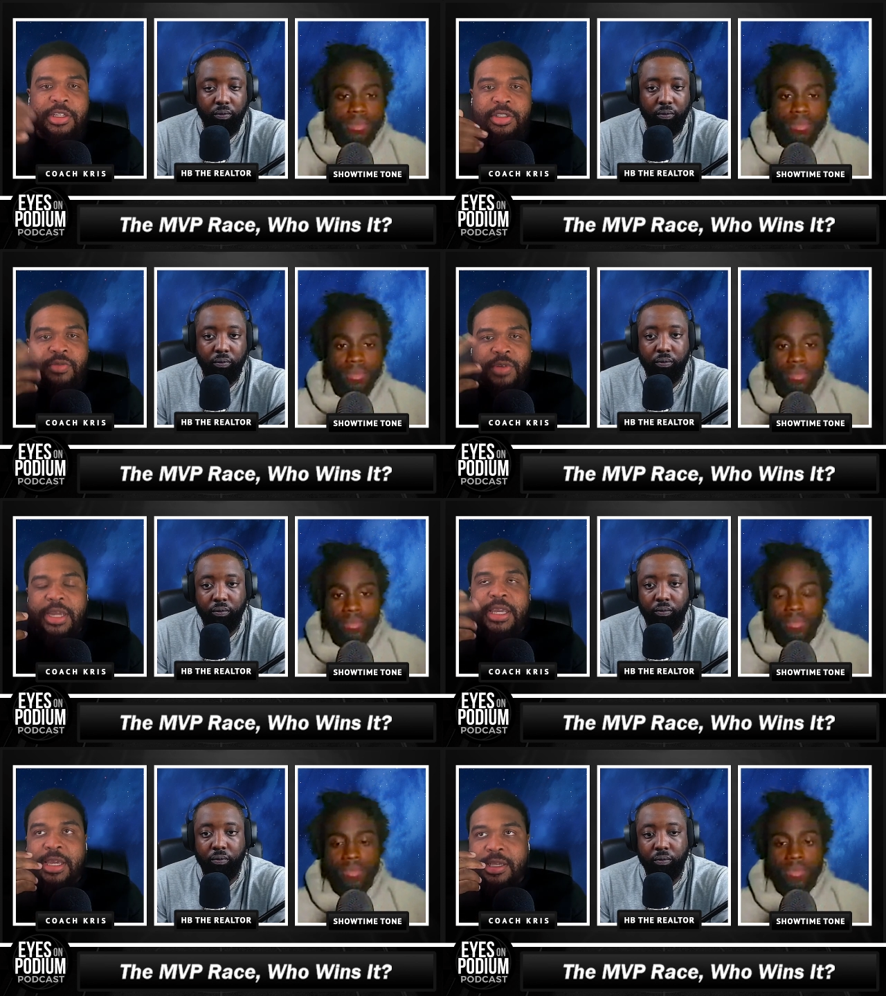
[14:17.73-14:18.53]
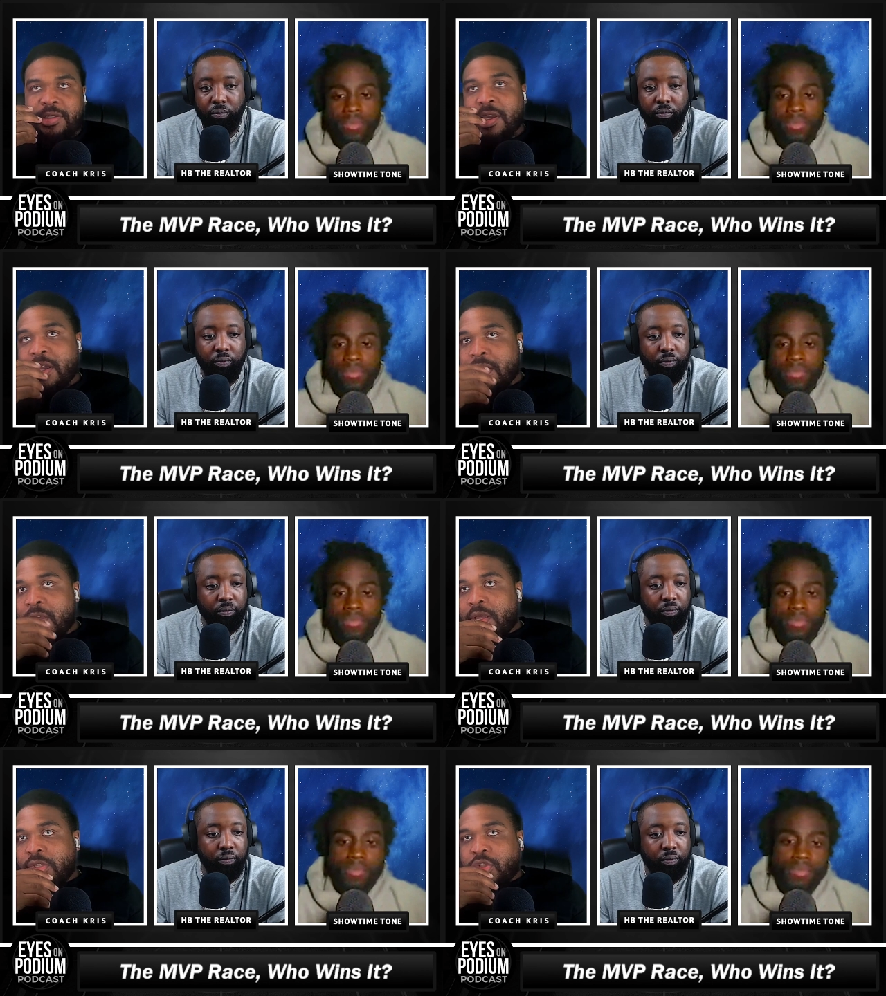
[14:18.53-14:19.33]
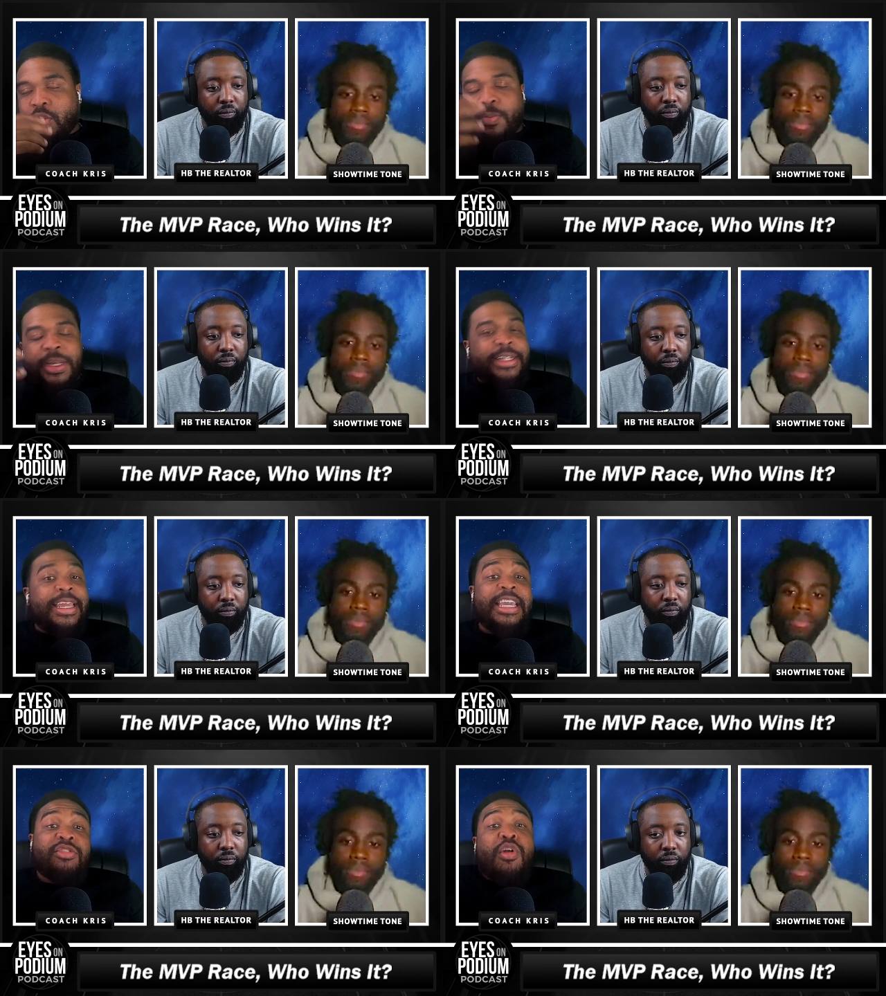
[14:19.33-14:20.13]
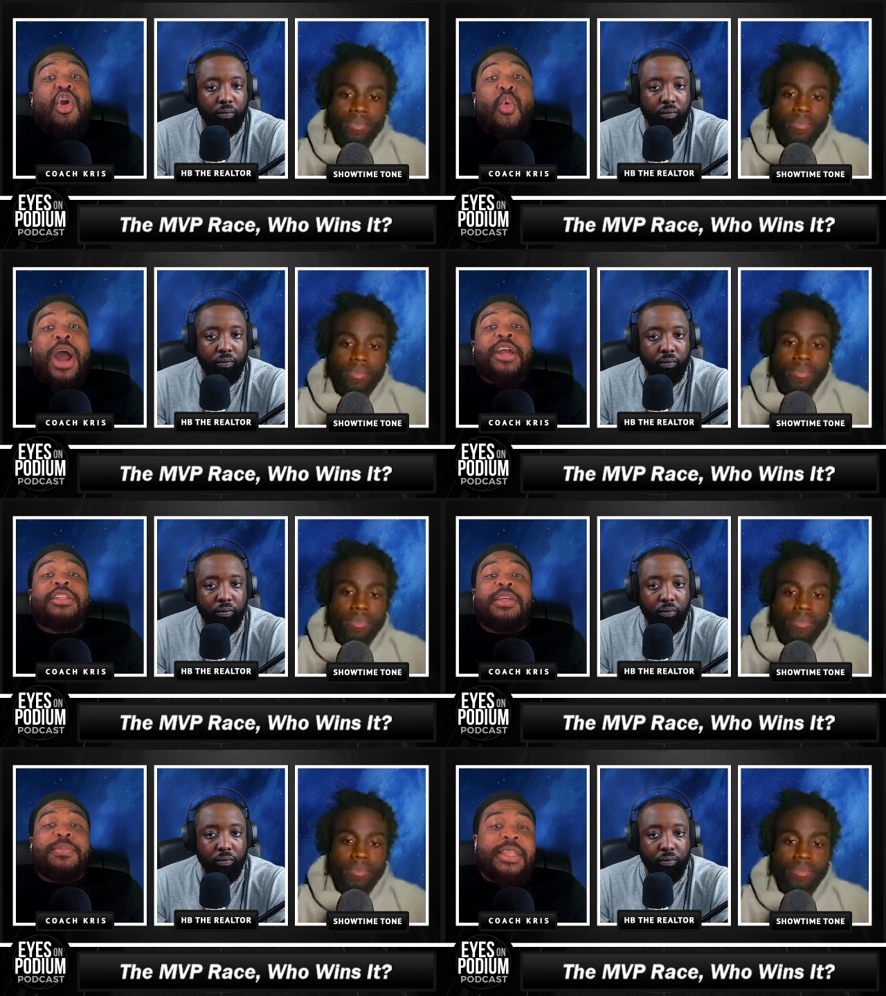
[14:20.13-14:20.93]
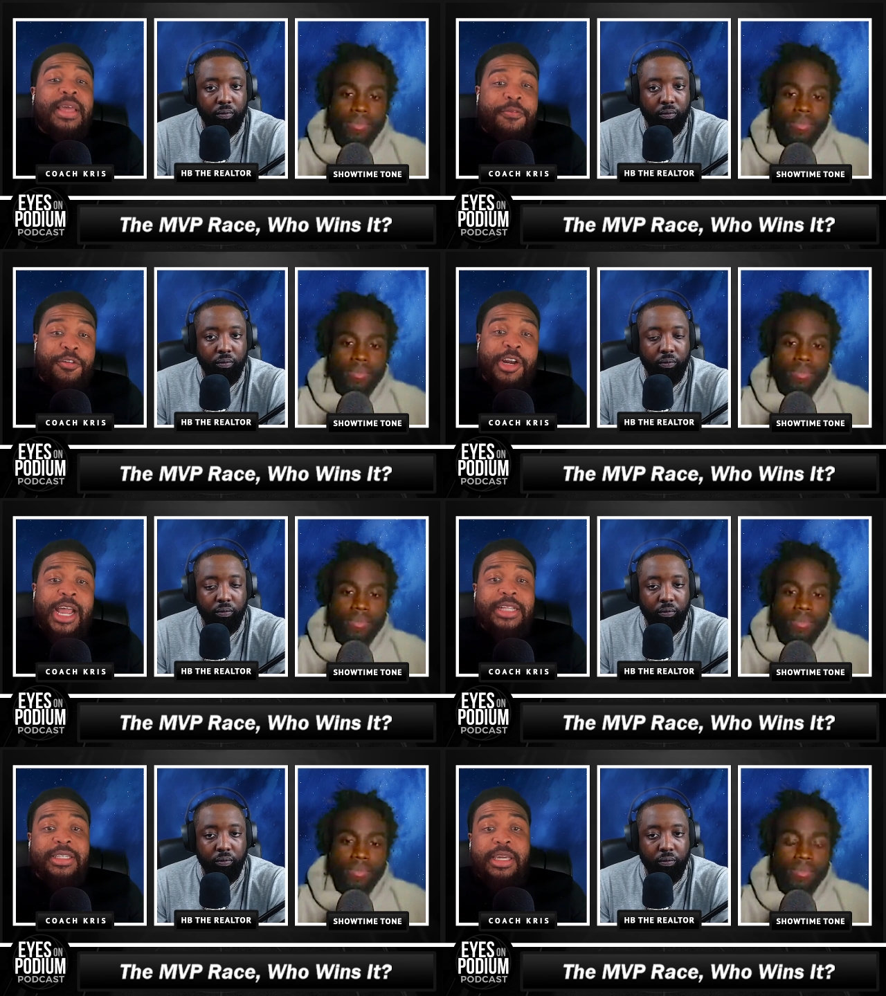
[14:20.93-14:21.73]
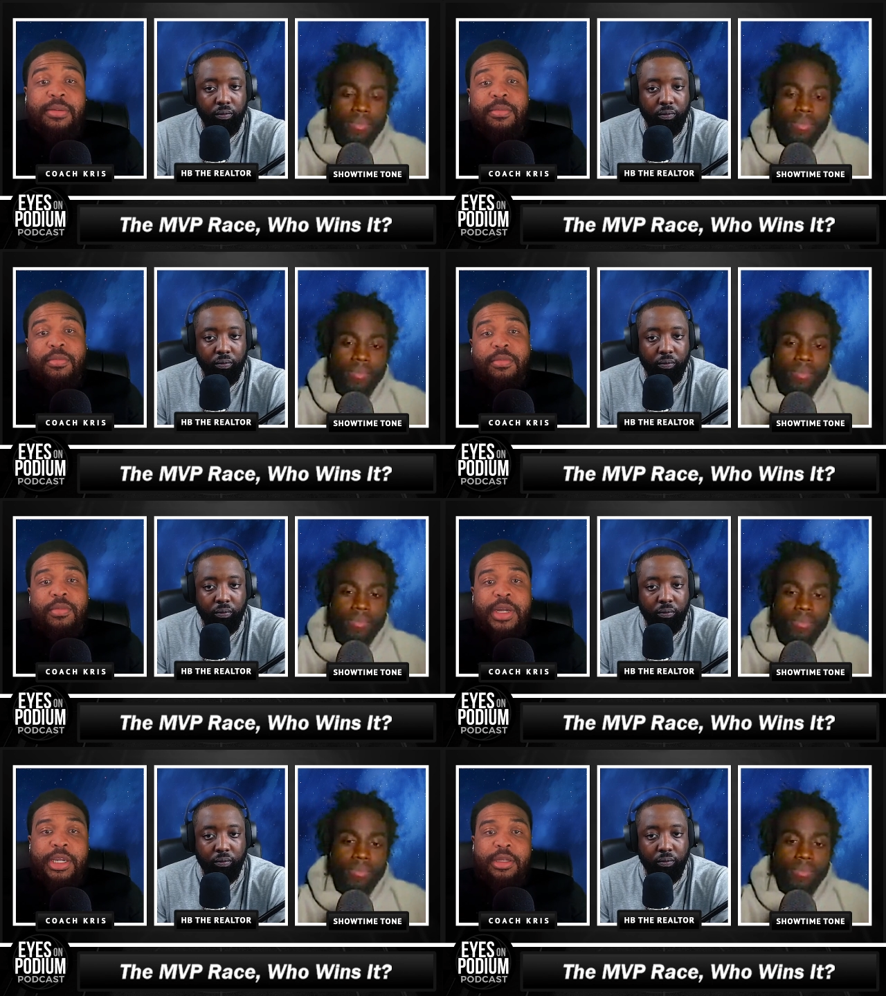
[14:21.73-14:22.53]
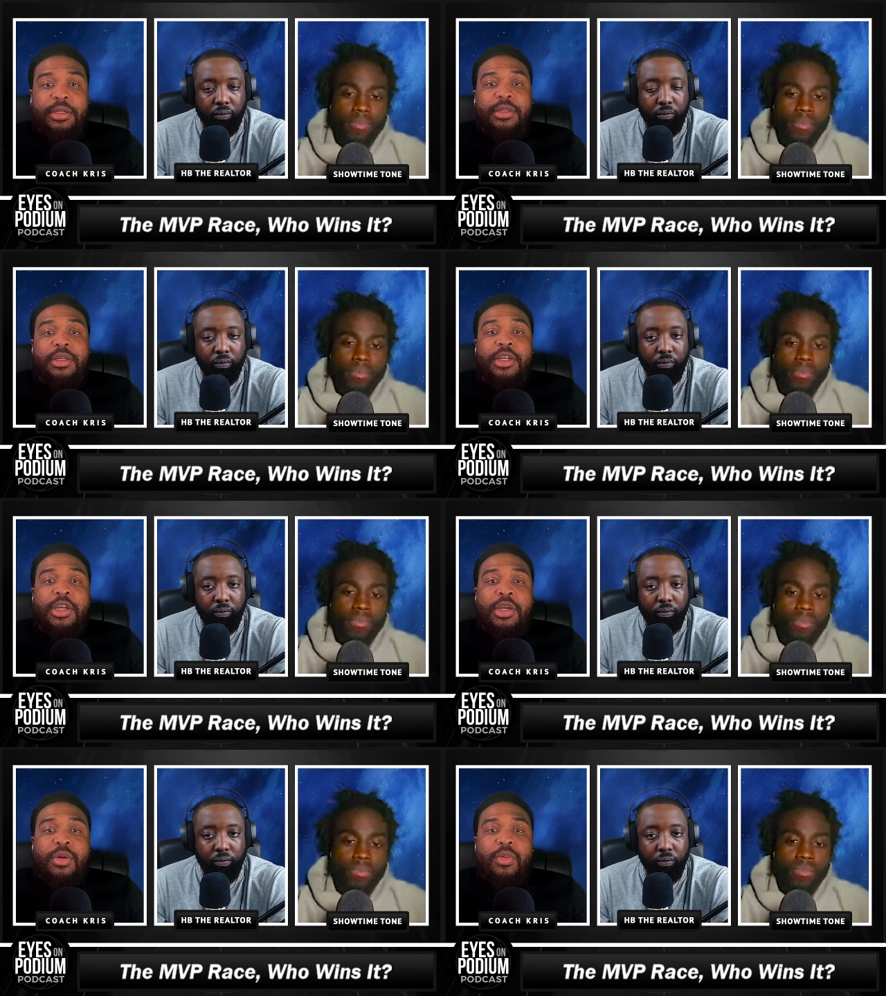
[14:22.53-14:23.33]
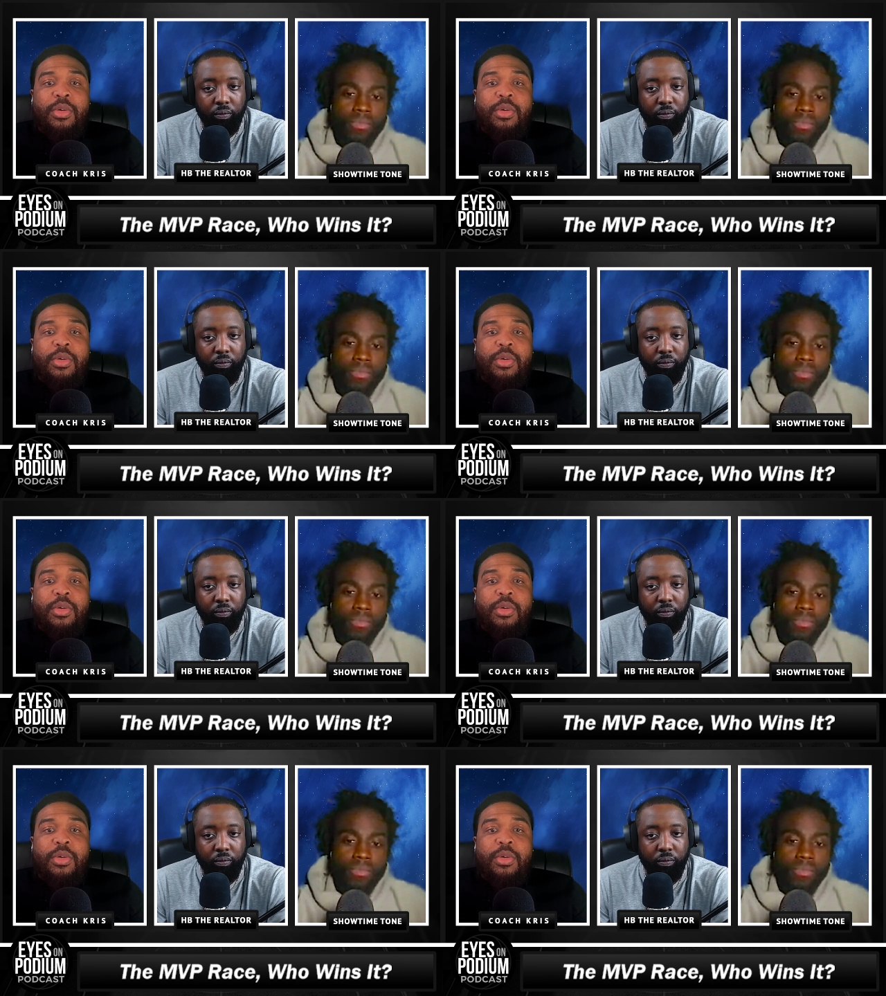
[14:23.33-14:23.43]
Speaker 1: the engine. Right, he is. So, but he's required to be that for that team, right? Mm.